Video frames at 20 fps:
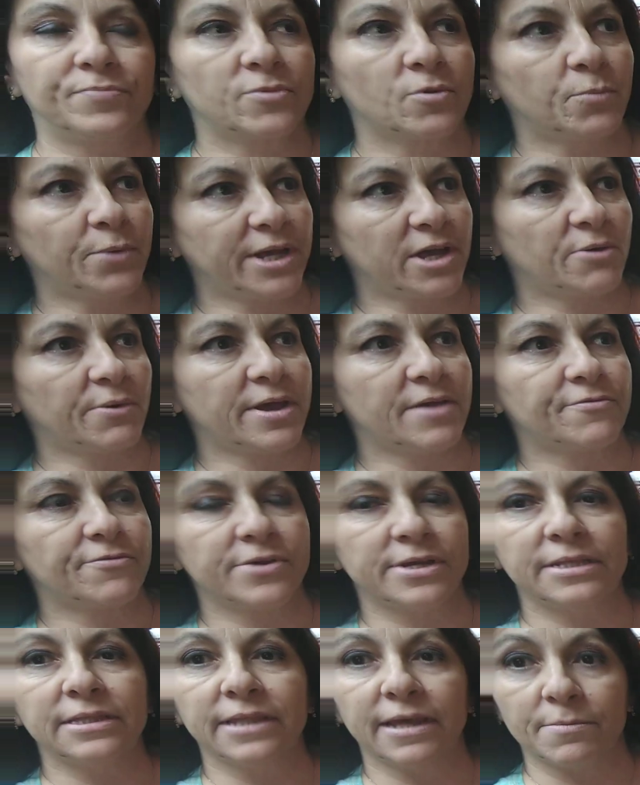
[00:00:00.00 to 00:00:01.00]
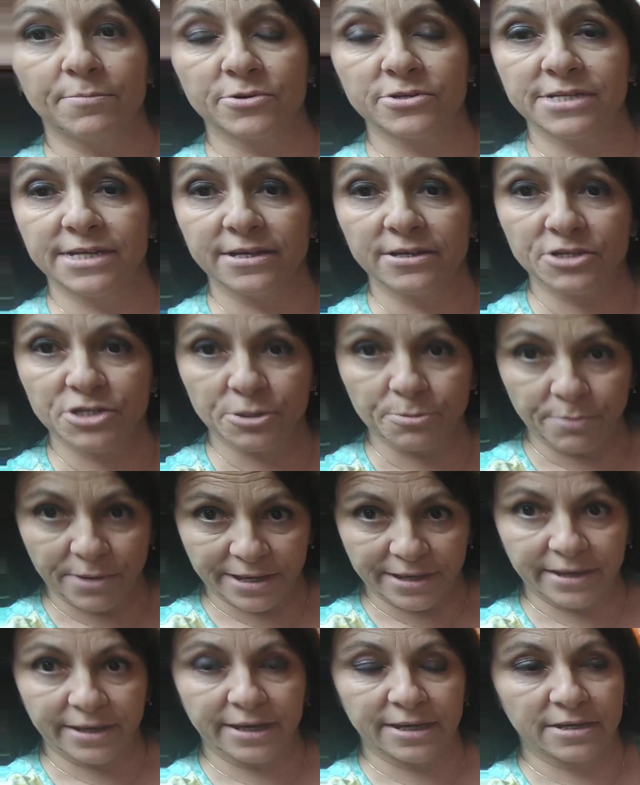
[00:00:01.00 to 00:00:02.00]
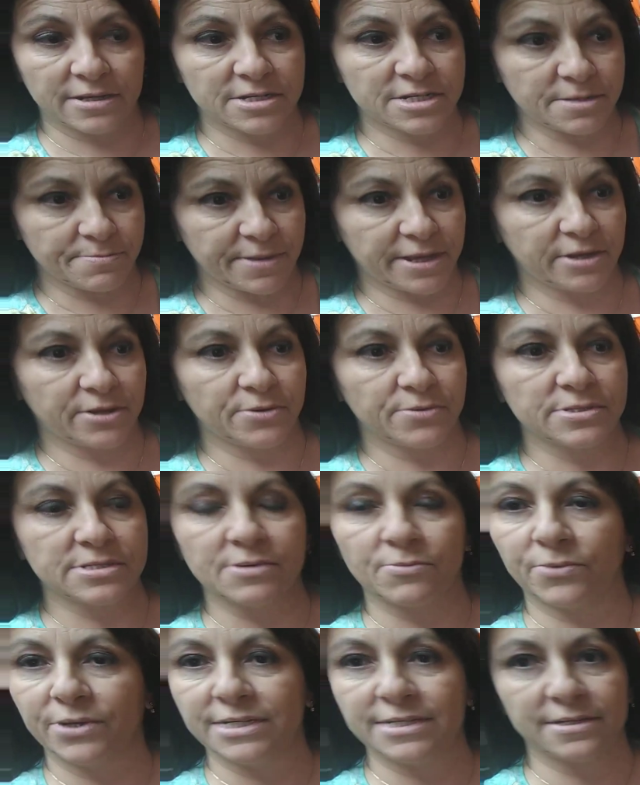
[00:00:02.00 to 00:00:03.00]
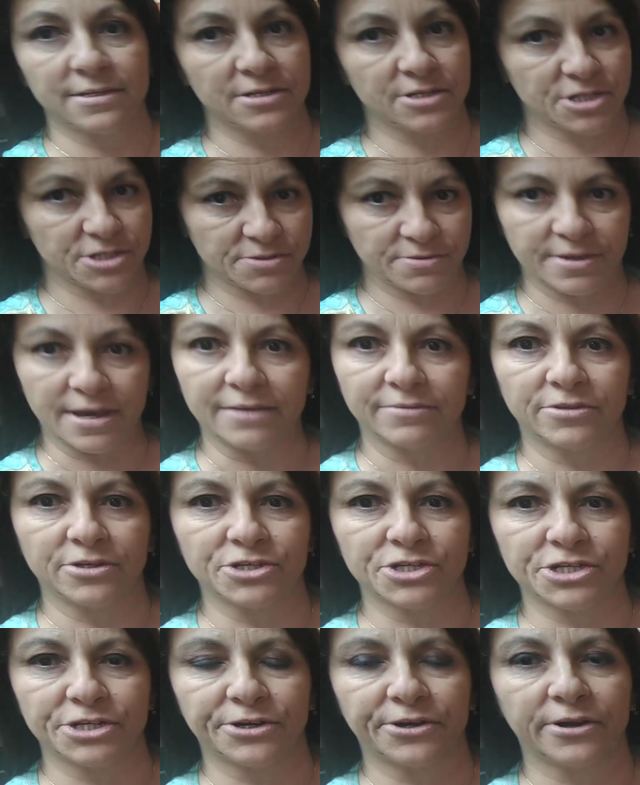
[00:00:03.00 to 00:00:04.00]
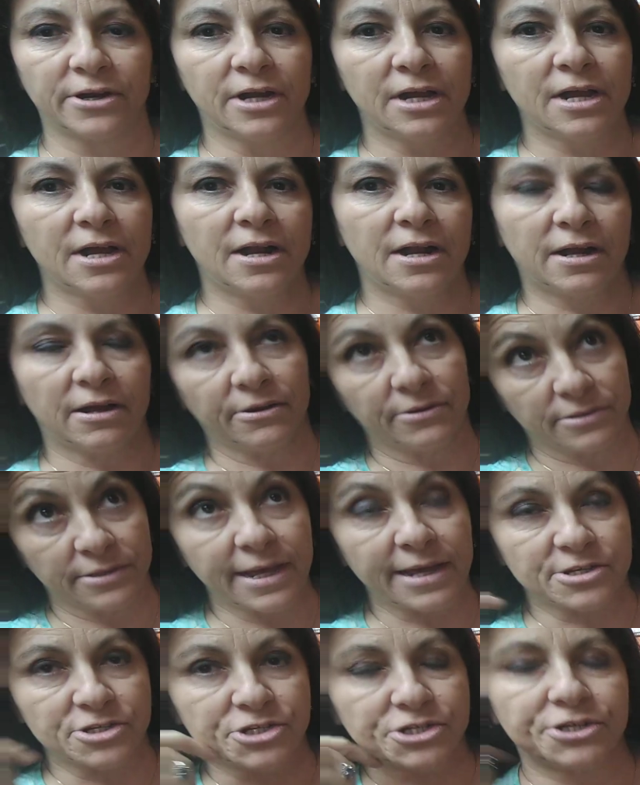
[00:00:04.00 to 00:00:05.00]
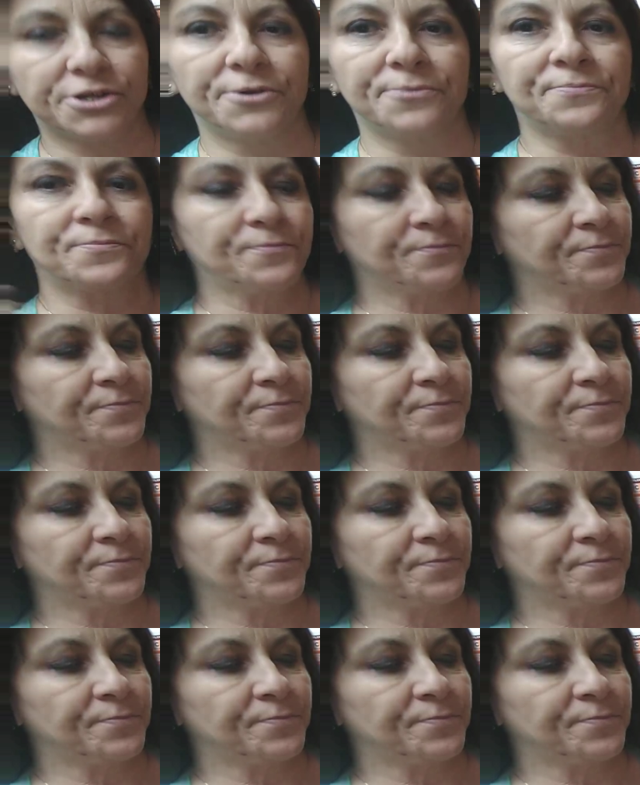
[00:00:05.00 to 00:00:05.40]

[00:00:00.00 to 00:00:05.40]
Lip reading: We go every Labor Day to pick tomatoes. We didn't do that this year or last year.